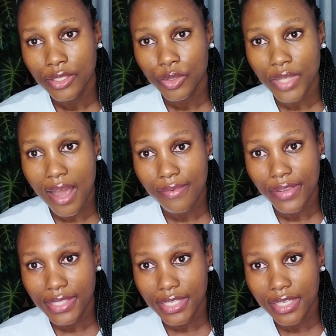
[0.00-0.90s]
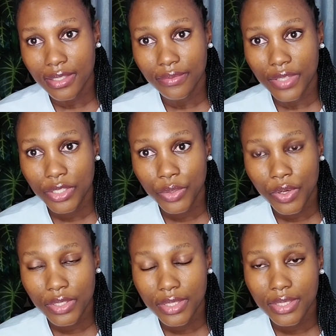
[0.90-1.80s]
to the affected
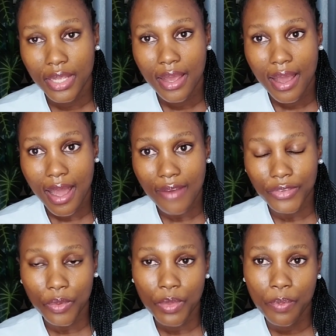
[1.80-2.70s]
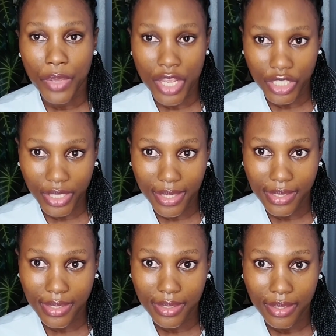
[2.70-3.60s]
individuals have to be
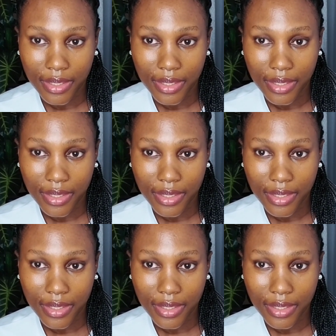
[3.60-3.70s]
patient